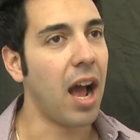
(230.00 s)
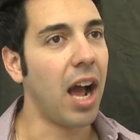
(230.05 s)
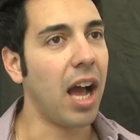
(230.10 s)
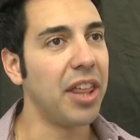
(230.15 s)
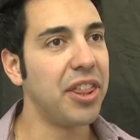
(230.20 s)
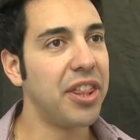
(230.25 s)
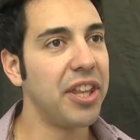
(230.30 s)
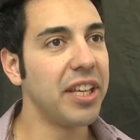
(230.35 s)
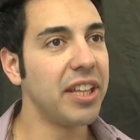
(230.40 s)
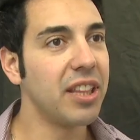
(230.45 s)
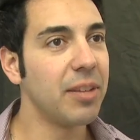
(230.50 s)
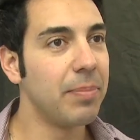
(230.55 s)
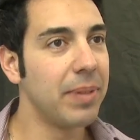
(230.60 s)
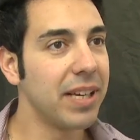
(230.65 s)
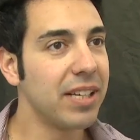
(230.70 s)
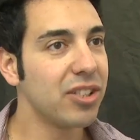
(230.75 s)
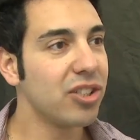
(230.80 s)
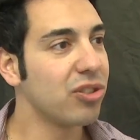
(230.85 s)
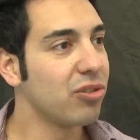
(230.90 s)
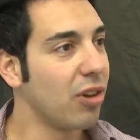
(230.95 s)
I think the
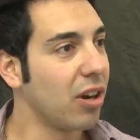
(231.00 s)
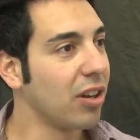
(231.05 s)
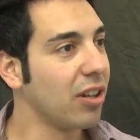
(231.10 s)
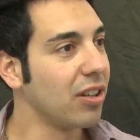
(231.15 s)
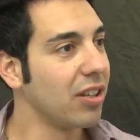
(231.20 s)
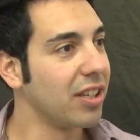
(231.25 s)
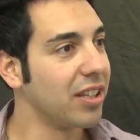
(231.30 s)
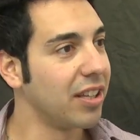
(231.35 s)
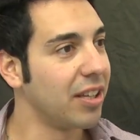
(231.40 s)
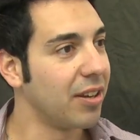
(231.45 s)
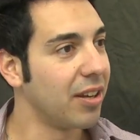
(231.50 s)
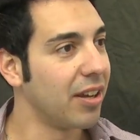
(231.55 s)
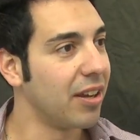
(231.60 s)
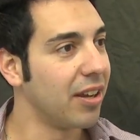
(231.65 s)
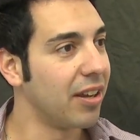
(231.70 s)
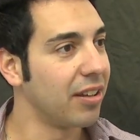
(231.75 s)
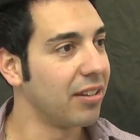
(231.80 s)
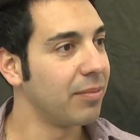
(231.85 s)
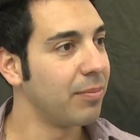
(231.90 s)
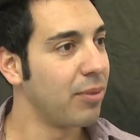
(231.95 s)
biggest struggle in
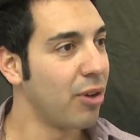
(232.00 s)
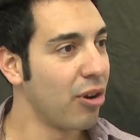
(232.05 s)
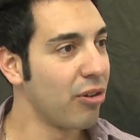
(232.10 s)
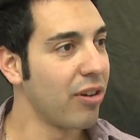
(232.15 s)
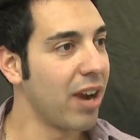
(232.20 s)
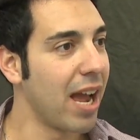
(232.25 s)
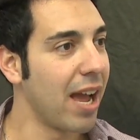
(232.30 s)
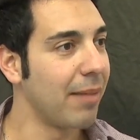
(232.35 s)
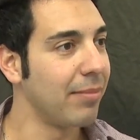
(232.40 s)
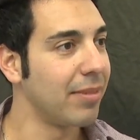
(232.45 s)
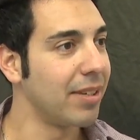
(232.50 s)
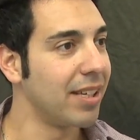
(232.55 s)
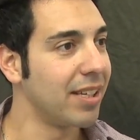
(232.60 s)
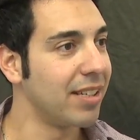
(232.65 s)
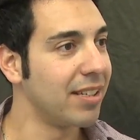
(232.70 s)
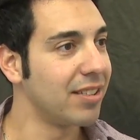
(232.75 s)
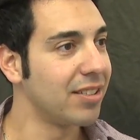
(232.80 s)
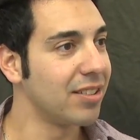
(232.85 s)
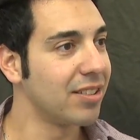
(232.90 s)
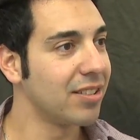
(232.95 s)
the program
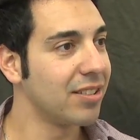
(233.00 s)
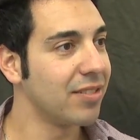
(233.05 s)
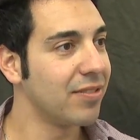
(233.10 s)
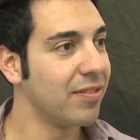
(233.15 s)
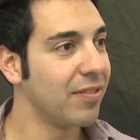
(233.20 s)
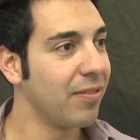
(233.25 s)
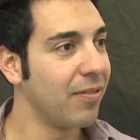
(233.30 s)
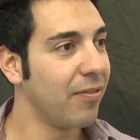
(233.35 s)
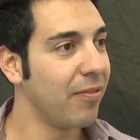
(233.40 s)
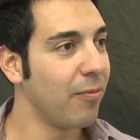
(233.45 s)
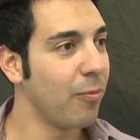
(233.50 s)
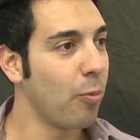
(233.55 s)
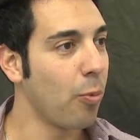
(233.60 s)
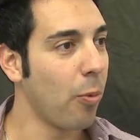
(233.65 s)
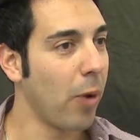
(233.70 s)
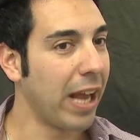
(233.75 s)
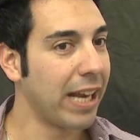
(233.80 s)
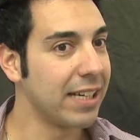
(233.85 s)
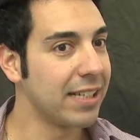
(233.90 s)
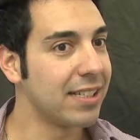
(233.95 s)
is
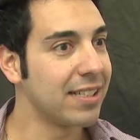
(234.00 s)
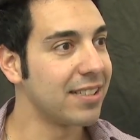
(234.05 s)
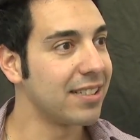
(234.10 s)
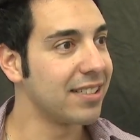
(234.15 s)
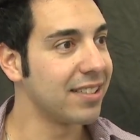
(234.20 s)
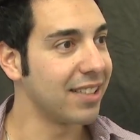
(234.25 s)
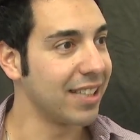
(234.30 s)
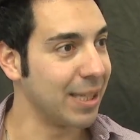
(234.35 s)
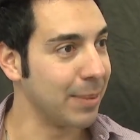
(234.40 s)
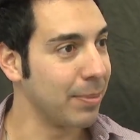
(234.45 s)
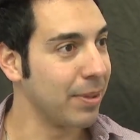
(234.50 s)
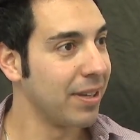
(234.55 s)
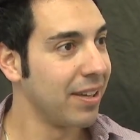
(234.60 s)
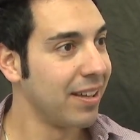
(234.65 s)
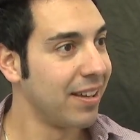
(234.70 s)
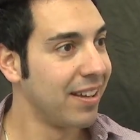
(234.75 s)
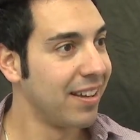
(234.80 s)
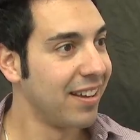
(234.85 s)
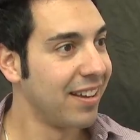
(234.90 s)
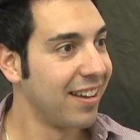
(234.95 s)
when to sleep.
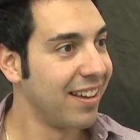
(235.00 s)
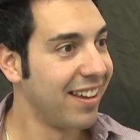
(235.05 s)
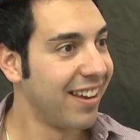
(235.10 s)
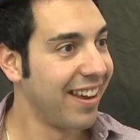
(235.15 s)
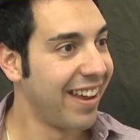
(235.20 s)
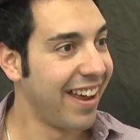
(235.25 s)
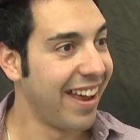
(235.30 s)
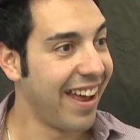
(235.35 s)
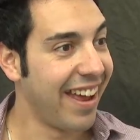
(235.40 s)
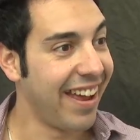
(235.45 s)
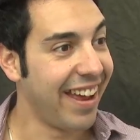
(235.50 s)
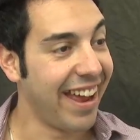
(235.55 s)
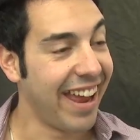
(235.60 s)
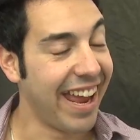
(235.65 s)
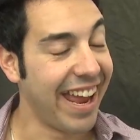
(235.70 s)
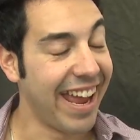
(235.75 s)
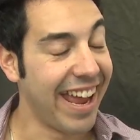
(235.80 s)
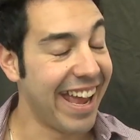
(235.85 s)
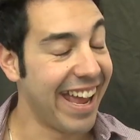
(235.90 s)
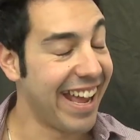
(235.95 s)

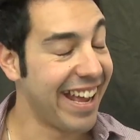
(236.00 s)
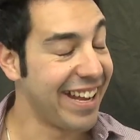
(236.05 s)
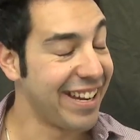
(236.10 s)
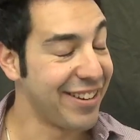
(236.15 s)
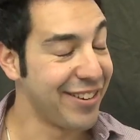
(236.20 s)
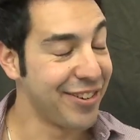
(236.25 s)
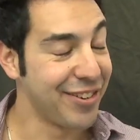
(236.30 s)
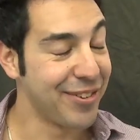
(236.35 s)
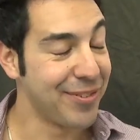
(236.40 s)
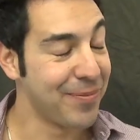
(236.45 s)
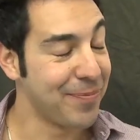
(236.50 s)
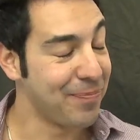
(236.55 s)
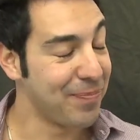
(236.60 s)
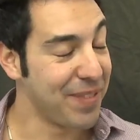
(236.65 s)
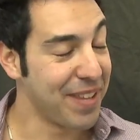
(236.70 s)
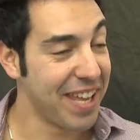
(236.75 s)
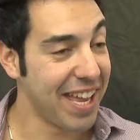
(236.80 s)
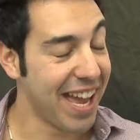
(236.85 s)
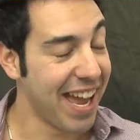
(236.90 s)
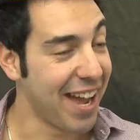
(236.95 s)
And
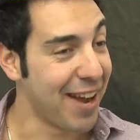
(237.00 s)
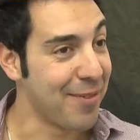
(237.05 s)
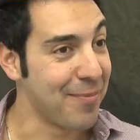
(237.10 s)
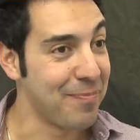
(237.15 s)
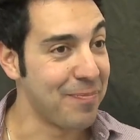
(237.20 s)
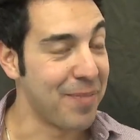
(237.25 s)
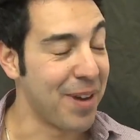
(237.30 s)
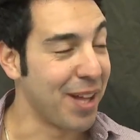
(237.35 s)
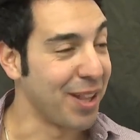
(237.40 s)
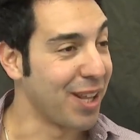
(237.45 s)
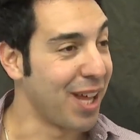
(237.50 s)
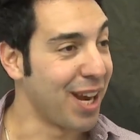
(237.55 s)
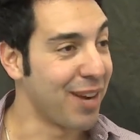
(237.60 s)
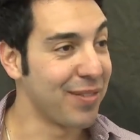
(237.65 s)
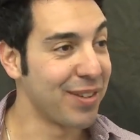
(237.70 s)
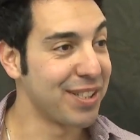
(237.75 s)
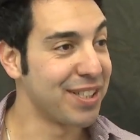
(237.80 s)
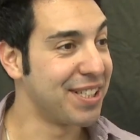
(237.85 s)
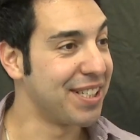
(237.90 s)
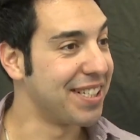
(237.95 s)
yeah, a lot
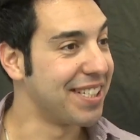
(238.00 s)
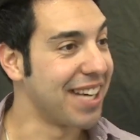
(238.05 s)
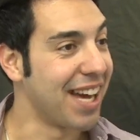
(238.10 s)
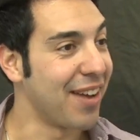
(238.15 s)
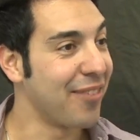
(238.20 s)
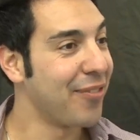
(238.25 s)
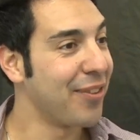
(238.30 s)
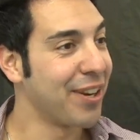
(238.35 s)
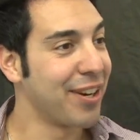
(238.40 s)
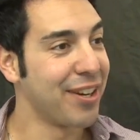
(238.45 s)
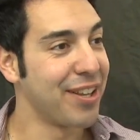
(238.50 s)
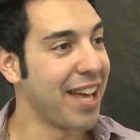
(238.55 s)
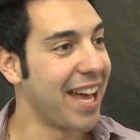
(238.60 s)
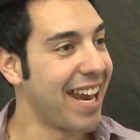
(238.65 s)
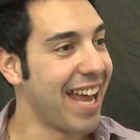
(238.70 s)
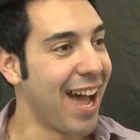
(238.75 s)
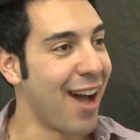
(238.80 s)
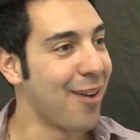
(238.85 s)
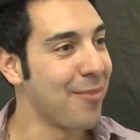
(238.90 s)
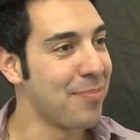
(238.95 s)
of us did not figure
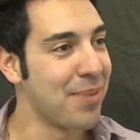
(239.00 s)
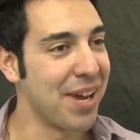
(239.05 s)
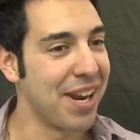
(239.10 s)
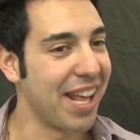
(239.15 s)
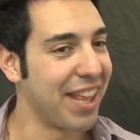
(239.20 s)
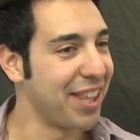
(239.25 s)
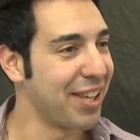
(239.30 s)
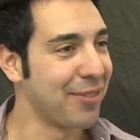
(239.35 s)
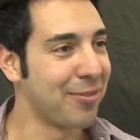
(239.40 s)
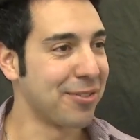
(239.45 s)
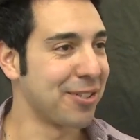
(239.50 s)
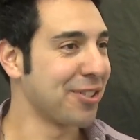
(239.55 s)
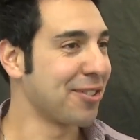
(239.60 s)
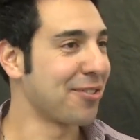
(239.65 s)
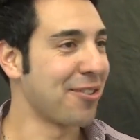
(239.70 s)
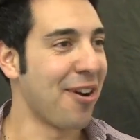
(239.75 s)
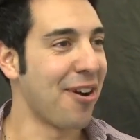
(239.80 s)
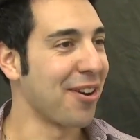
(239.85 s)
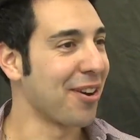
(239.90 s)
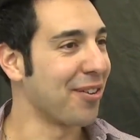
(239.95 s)
that out, but I think we're
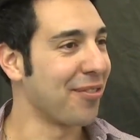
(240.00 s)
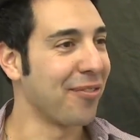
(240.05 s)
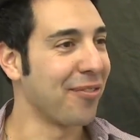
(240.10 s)
stronger